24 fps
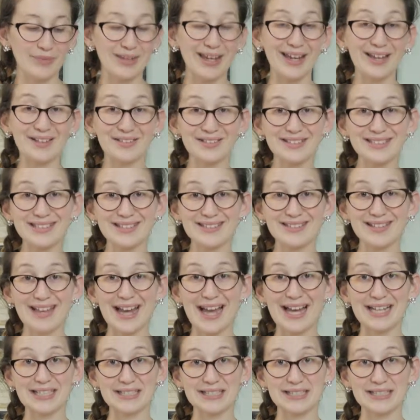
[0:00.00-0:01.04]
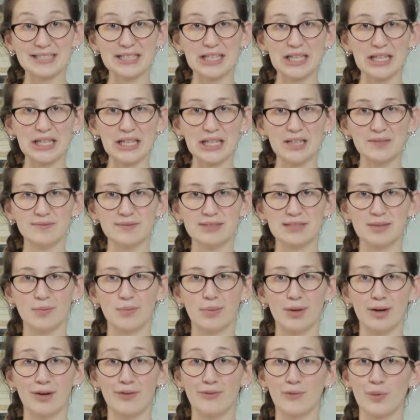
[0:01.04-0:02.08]
Elsa has sleeves,
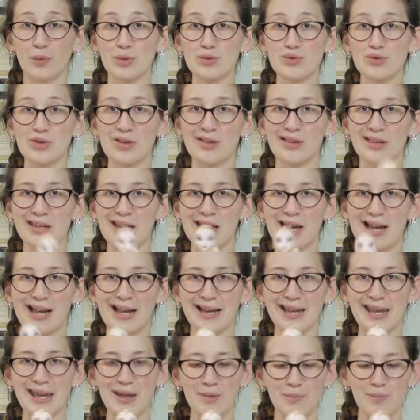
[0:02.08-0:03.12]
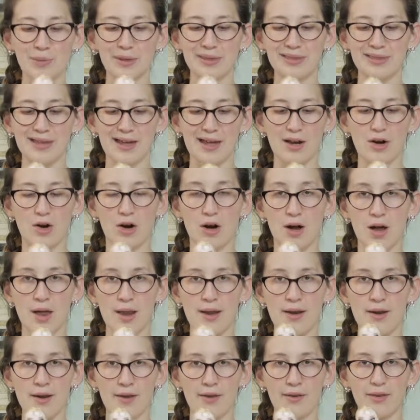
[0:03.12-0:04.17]
but unfortunately I can't put that
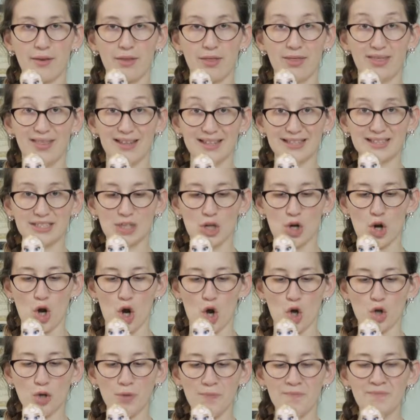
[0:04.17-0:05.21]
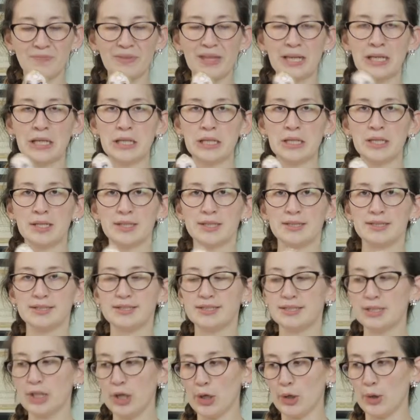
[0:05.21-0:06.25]
on this doll.
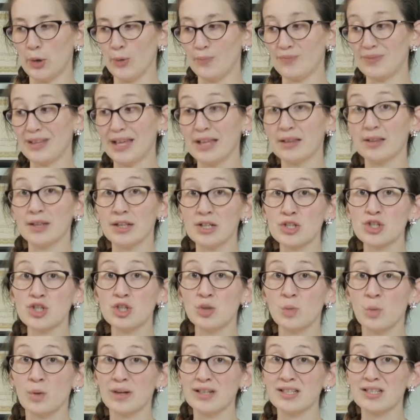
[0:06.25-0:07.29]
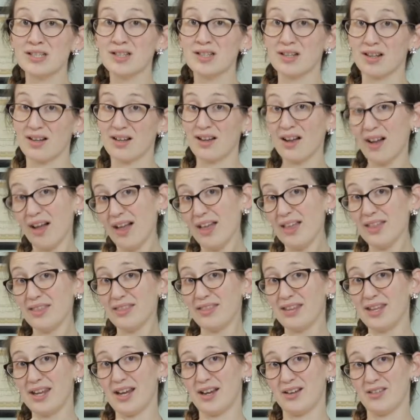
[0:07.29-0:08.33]
So unless you wanted to cut
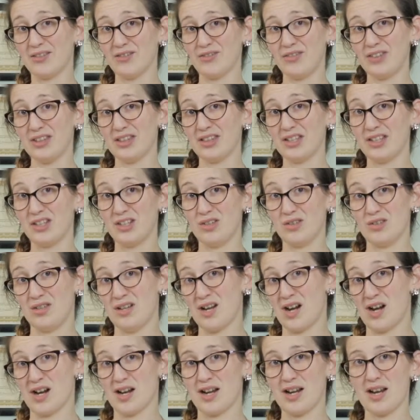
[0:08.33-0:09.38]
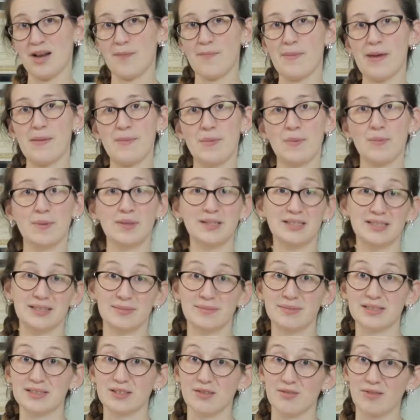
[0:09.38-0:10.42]
the outfit that you got and maybe put some
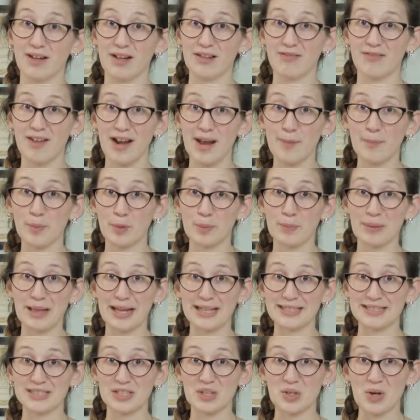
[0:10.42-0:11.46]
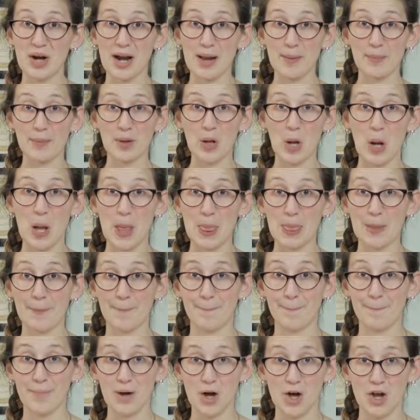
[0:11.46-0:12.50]
saran wrap or plastic wrap on the
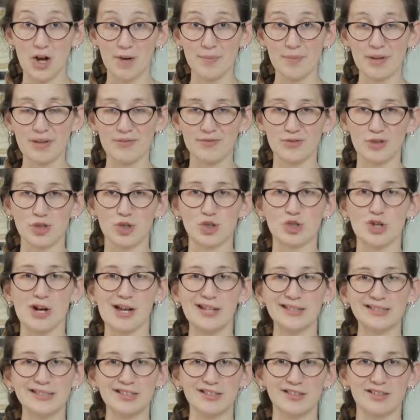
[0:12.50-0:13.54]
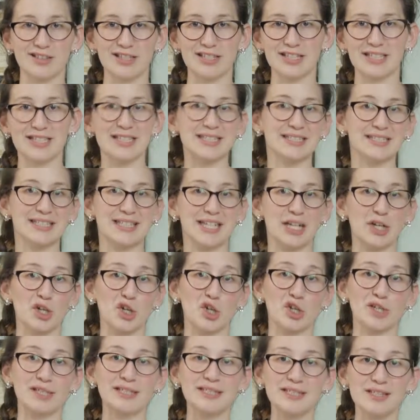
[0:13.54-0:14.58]
bottom of the dress so that it doesn't get
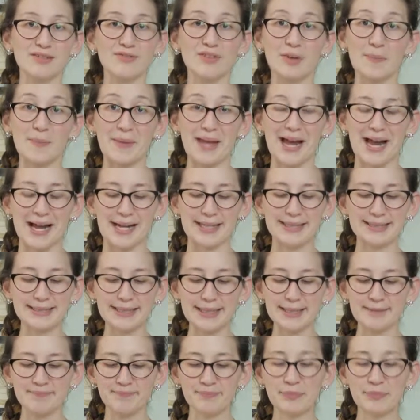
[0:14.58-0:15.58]
greasy from the icing,